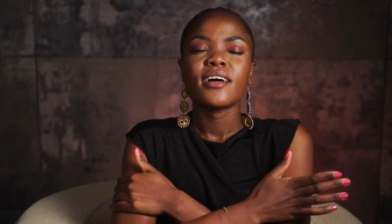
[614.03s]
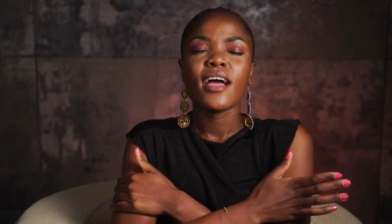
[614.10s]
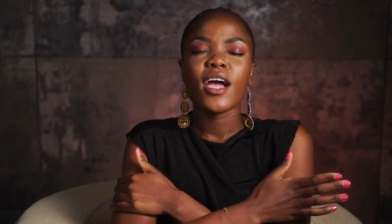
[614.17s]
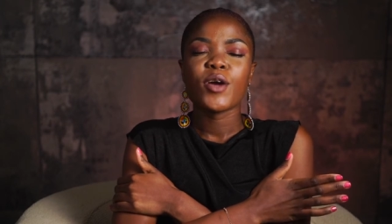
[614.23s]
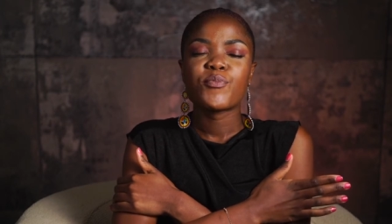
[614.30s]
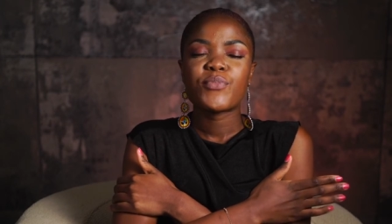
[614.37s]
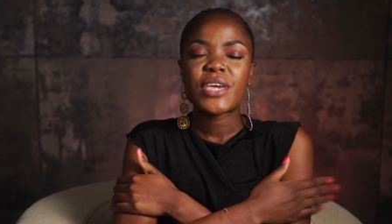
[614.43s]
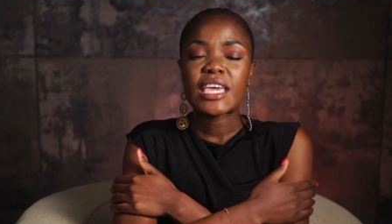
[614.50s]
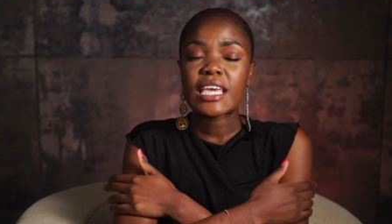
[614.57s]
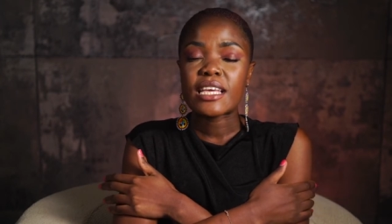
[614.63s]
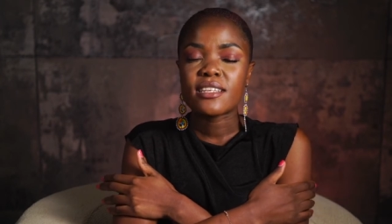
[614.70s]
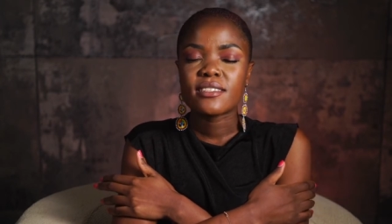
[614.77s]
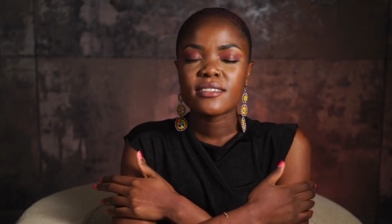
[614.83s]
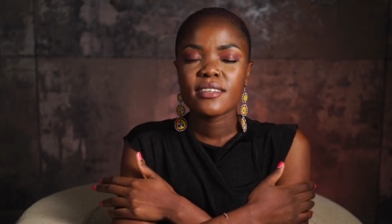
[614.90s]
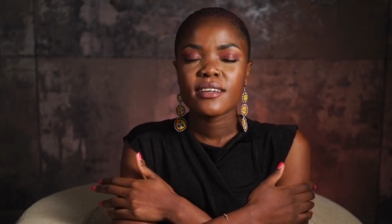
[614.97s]
a
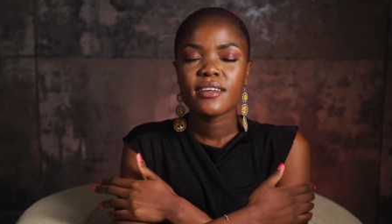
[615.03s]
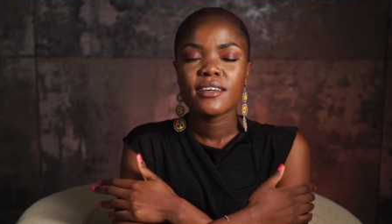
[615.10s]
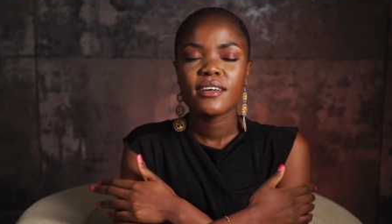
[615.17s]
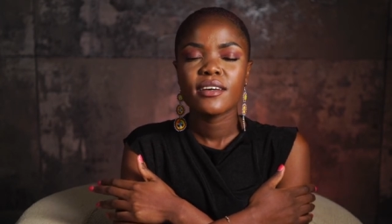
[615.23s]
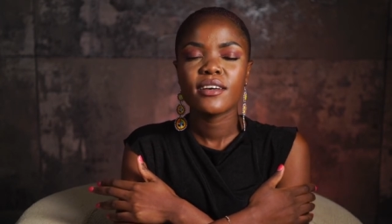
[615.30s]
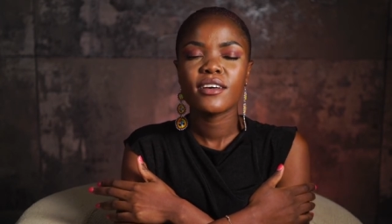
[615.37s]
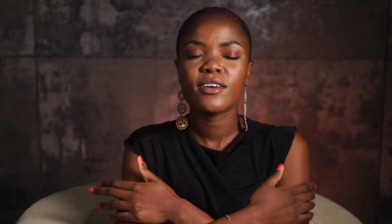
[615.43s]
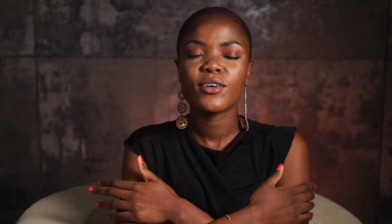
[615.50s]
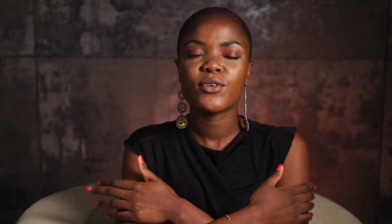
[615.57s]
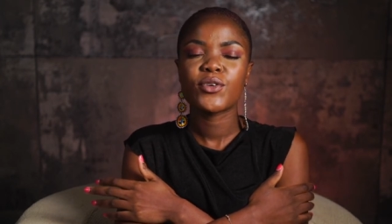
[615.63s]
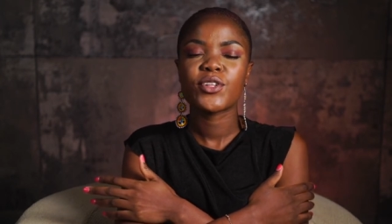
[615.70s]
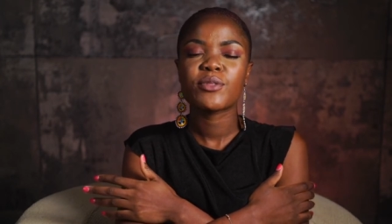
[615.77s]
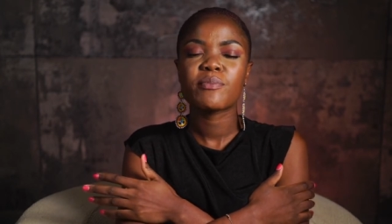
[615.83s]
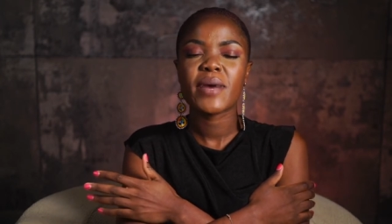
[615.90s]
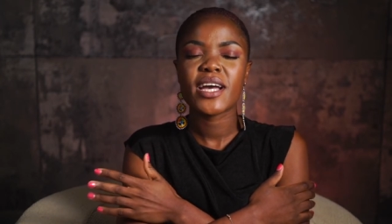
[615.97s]
peace
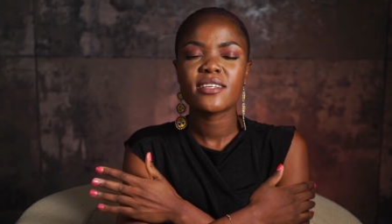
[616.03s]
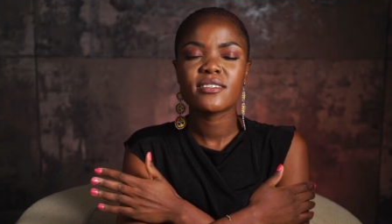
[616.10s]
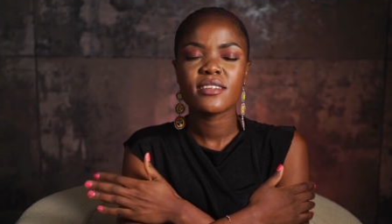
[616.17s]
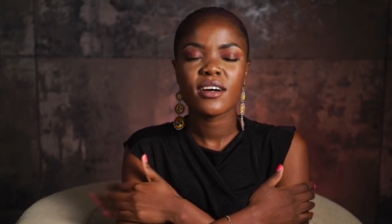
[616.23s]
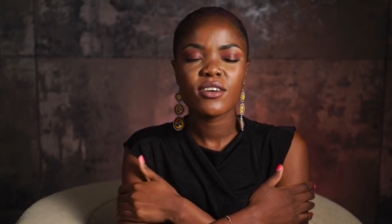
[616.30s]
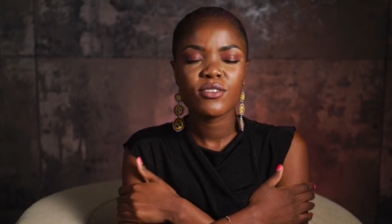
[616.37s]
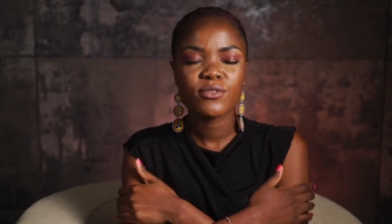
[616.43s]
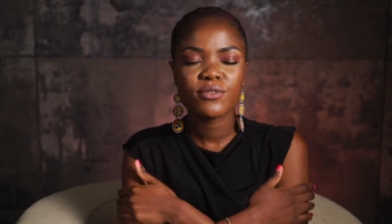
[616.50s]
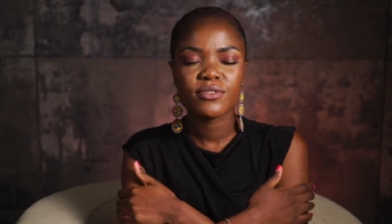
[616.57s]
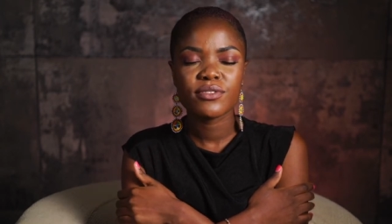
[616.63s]
with myself.